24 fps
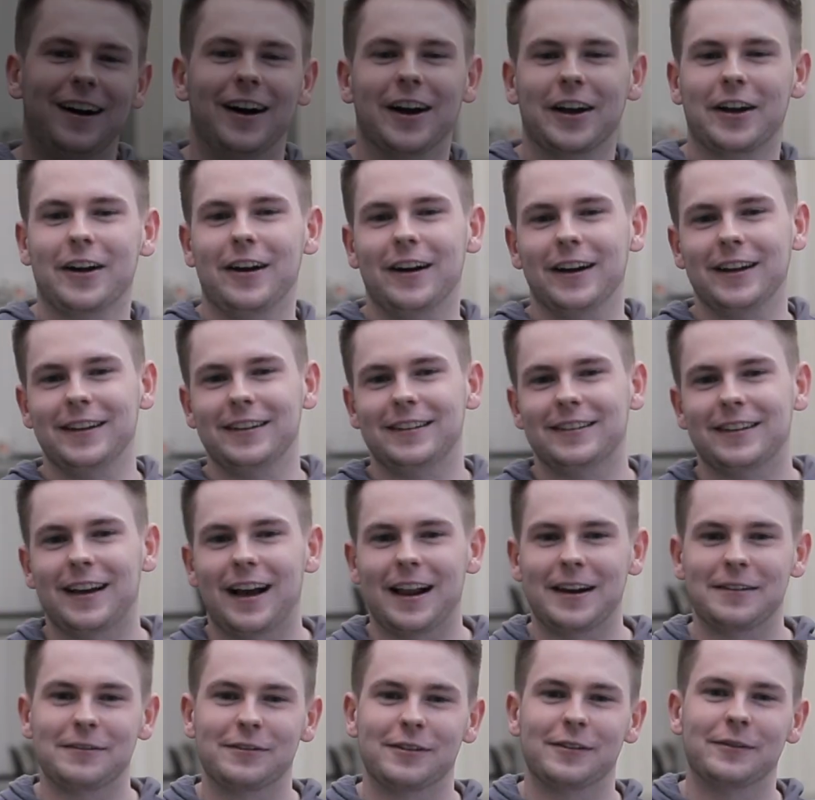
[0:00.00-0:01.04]
Hi guys,
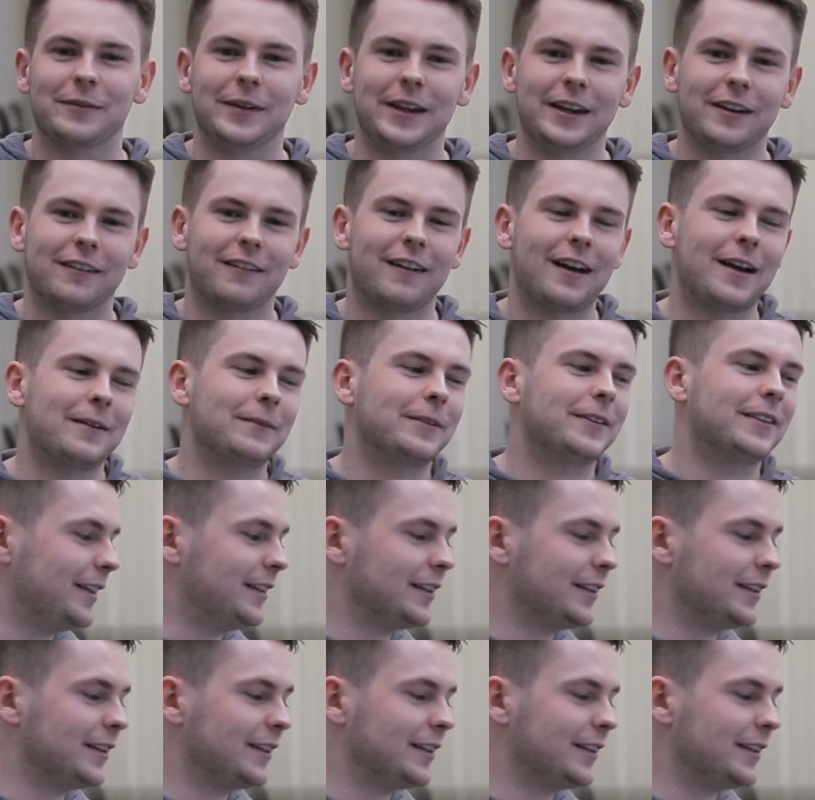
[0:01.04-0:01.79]
Aaron from Amigo Wraps.